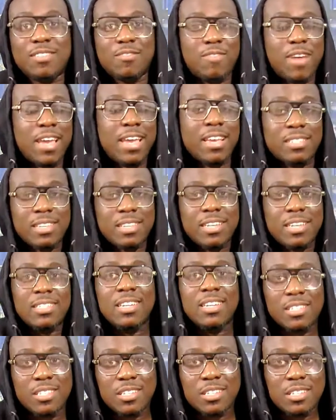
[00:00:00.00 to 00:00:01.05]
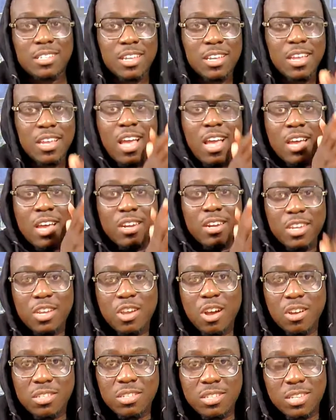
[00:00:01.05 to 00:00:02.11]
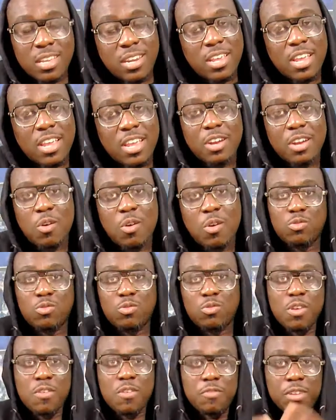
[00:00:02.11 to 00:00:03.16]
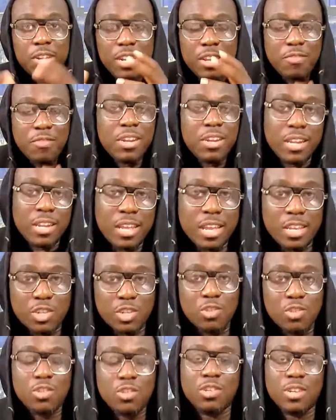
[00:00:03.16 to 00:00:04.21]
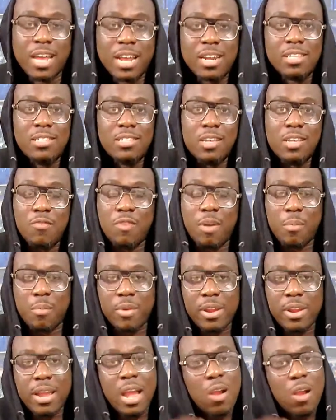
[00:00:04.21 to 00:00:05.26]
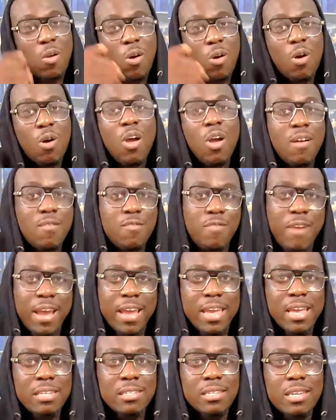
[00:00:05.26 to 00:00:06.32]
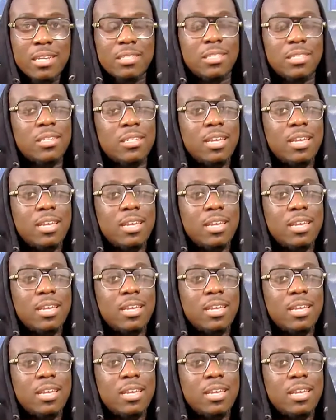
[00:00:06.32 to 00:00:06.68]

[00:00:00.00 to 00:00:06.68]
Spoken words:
Vikas Kitchen is in the New York City, and also if you're living in the United States of America, call Vikas Kitchen.